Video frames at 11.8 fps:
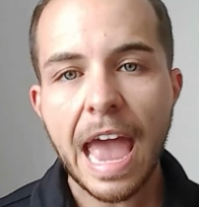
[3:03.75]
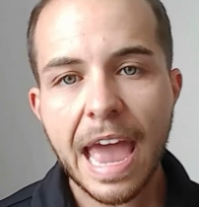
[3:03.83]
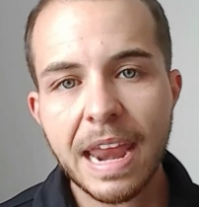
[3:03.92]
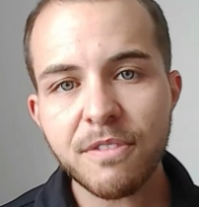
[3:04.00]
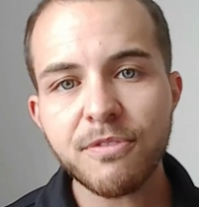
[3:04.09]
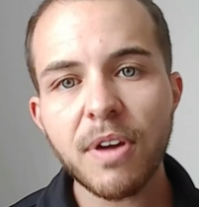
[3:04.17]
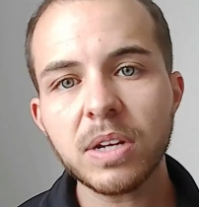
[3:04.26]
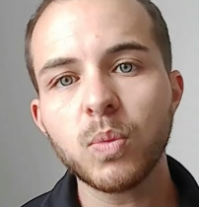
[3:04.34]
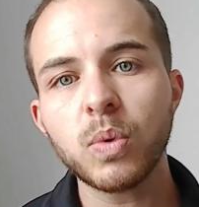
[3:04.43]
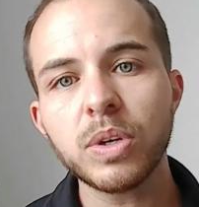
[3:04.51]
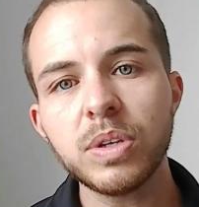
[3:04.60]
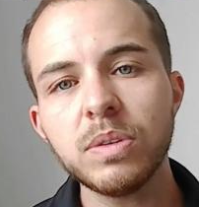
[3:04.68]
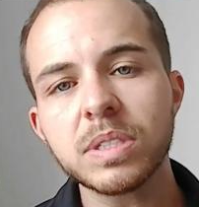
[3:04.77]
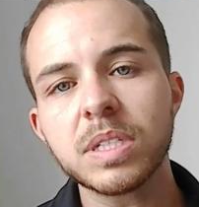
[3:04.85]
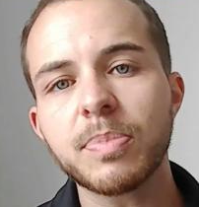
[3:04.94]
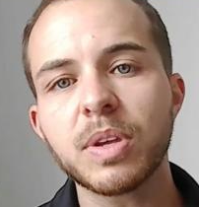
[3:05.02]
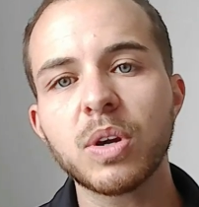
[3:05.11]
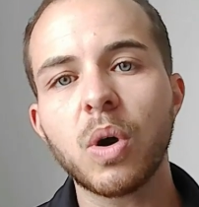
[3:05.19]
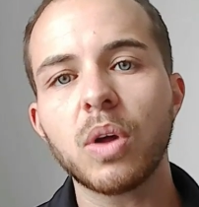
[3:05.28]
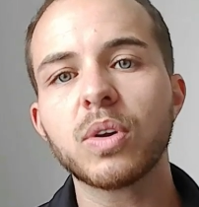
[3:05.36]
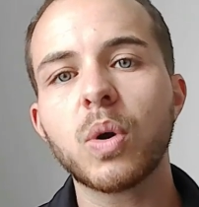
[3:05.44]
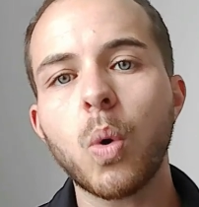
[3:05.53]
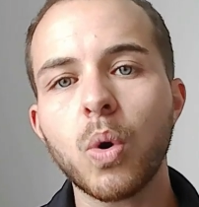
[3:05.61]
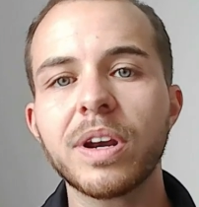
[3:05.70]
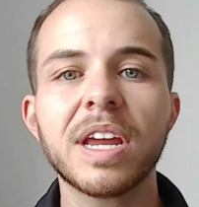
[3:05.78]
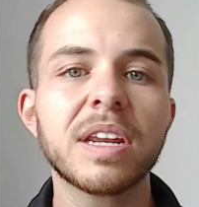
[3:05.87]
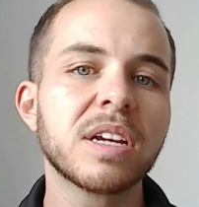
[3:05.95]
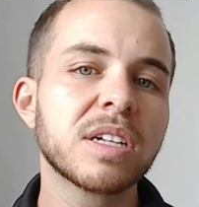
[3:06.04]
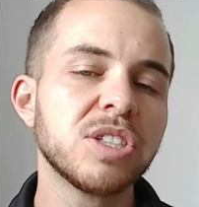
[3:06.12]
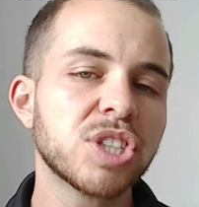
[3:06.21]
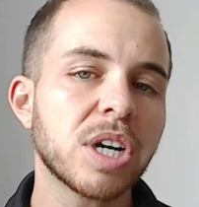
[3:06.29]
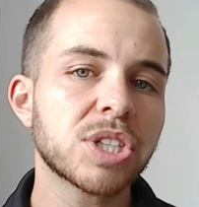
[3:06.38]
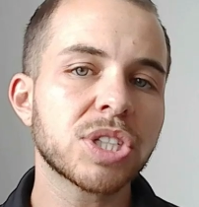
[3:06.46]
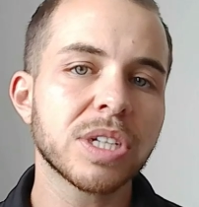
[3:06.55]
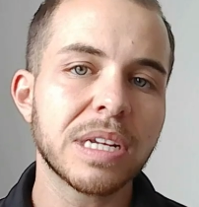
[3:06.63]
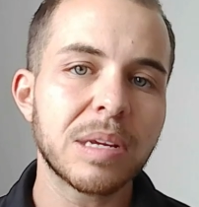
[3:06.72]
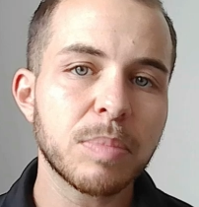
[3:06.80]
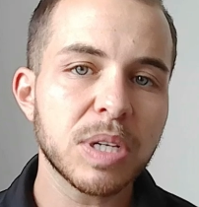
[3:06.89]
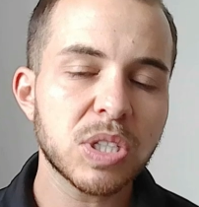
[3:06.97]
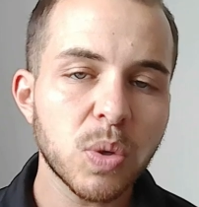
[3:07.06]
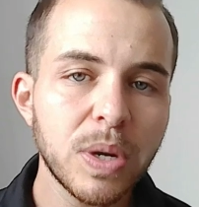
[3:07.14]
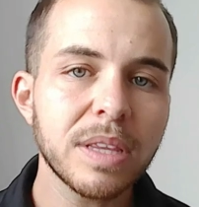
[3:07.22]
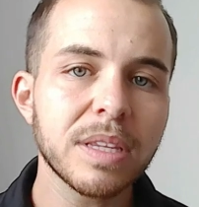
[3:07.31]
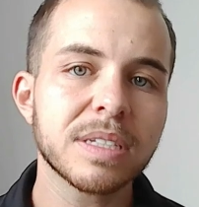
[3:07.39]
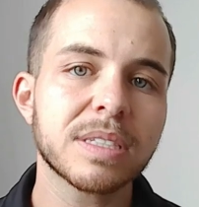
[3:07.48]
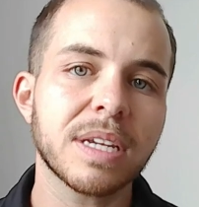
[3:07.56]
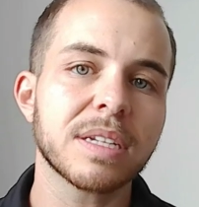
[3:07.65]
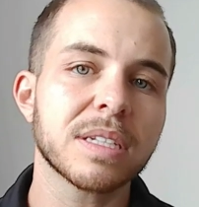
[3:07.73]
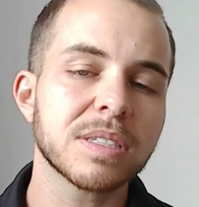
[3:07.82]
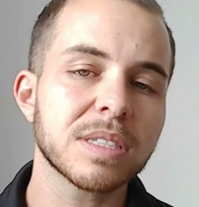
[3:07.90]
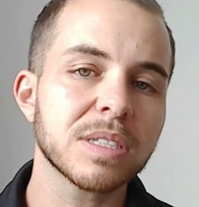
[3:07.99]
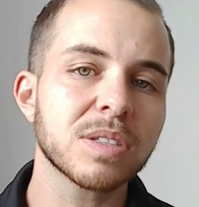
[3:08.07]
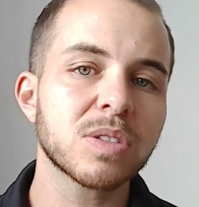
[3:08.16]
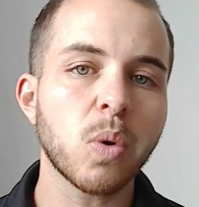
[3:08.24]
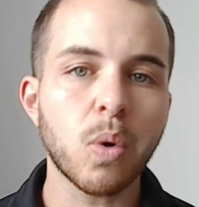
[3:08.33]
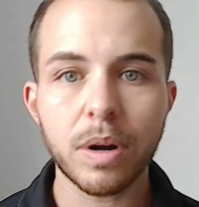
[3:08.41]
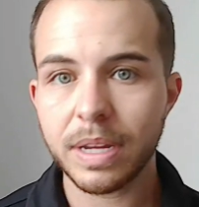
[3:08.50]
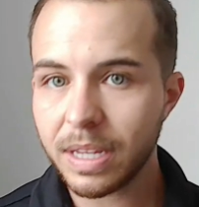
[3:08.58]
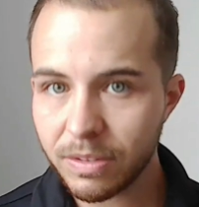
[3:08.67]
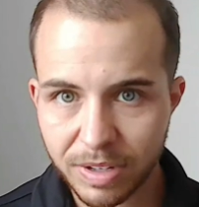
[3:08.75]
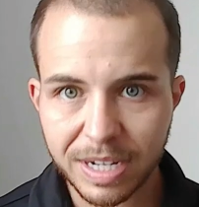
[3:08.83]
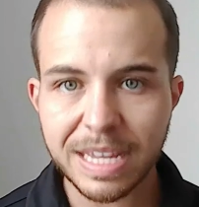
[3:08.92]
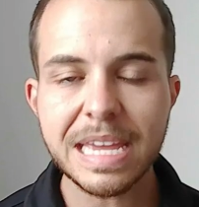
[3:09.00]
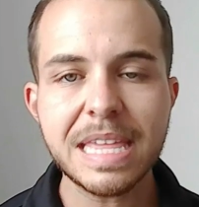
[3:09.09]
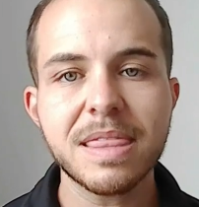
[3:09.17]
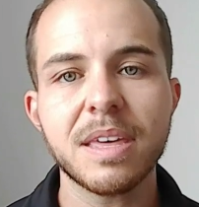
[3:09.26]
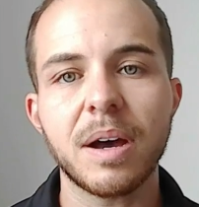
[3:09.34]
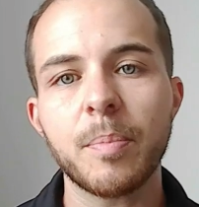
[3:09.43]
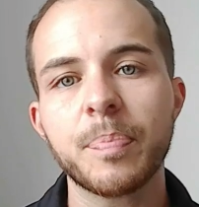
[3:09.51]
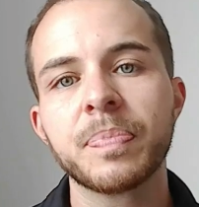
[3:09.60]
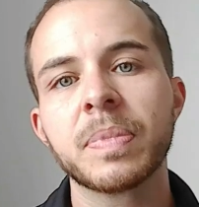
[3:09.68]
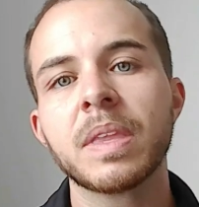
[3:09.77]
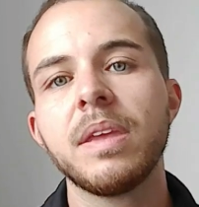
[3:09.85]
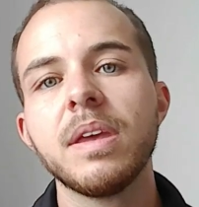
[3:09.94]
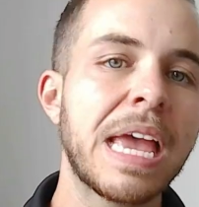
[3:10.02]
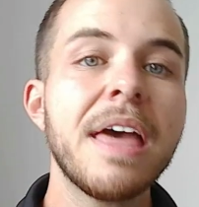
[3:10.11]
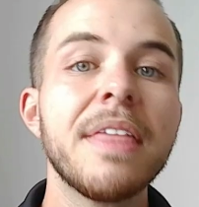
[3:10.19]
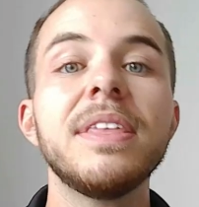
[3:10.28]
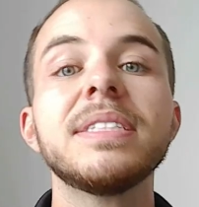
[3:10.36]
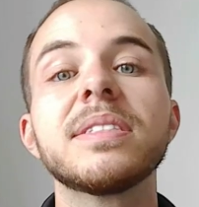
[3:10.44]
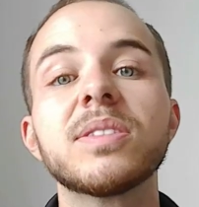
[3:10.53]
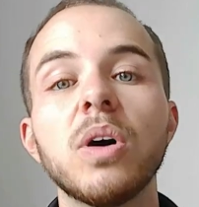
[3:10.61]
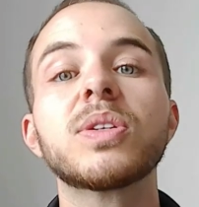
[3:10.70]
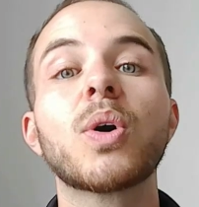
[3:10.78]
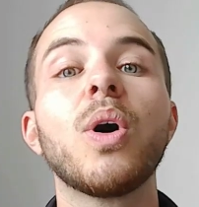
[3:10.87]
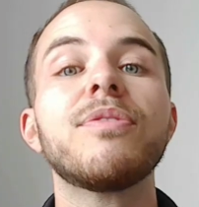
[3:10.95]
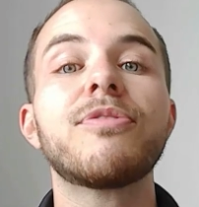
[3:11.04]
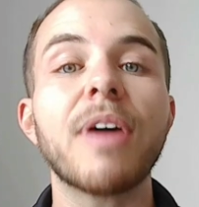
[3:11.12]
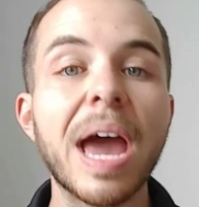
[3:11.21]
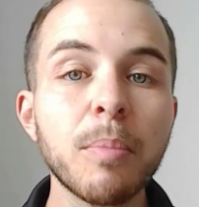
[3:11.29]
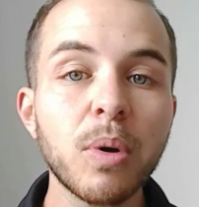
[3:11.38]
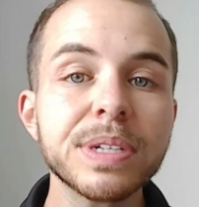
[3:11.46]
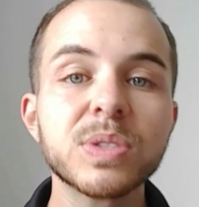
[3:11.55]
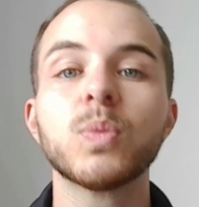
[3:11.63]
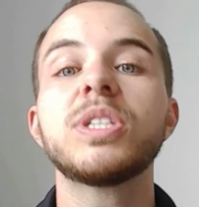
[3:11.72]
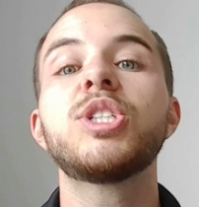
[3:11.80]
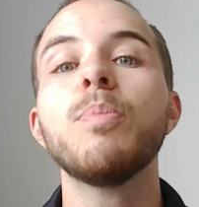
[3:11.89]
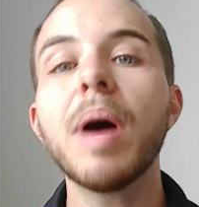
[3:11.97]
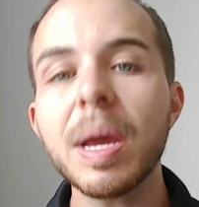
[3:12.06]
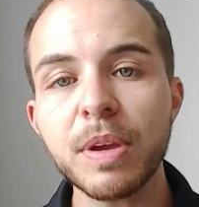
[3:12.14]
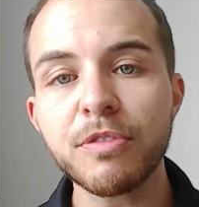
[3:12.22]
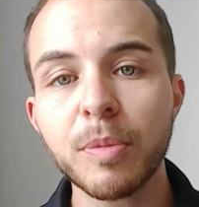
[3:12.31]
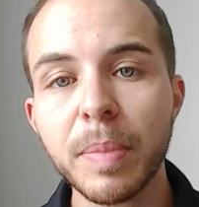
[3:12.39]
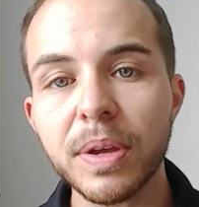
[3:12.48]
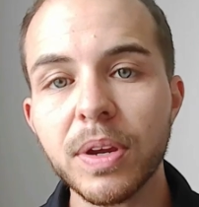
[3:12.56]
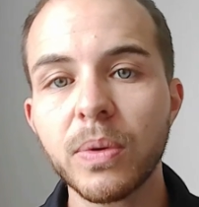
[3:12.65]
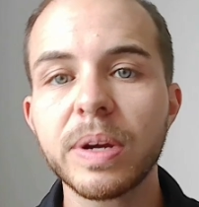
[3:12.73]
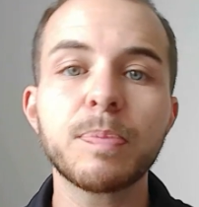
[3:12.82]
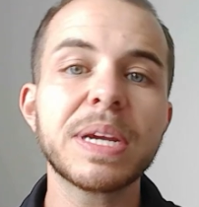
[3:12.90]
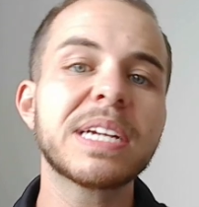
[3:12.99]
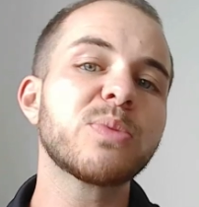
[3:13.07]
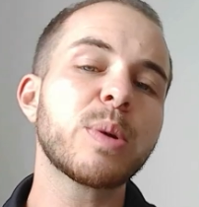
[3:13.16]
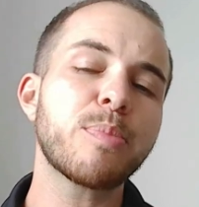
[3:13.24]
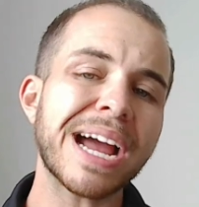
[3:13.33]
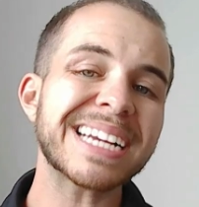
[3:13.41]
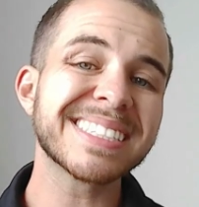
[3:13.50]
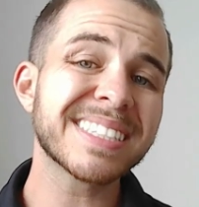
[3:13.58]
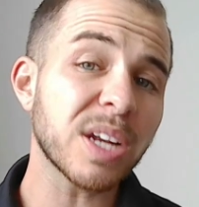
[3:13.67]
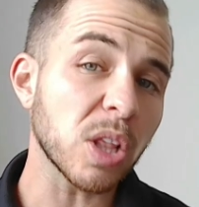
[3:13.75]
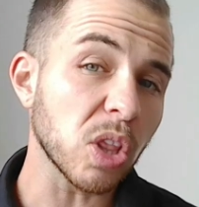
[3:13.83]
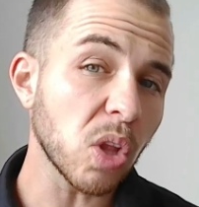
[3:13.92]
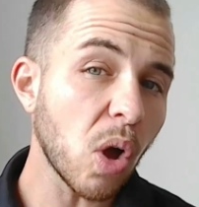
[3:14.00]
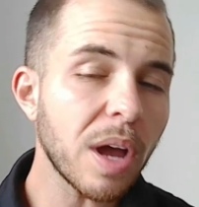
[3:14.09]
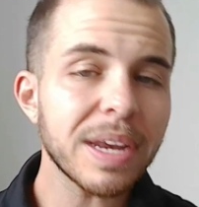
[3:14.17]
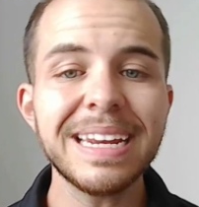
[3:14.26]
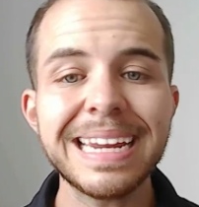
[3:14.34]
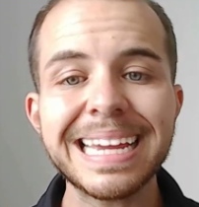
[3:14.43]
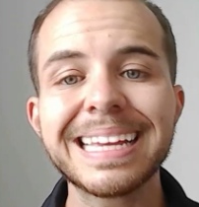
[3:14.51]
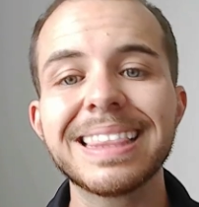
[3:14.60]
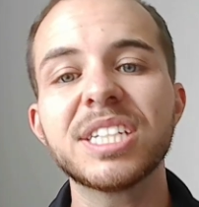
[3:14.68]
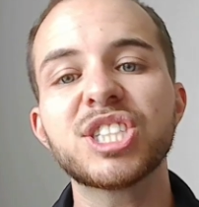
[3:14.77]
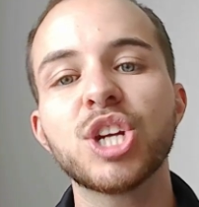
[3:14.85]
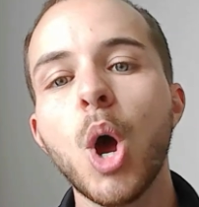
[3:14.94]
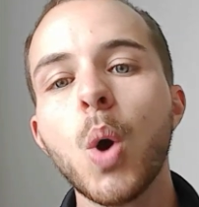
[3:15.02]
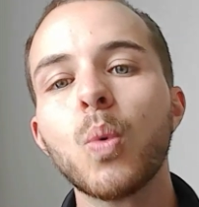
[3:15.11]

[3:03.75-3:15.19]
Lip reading: And in fact, we'll use something called the coordinating conjunction in between these sentences or even in them. This is also called fanboys, which you might be familiar with because we practice it a lot in English.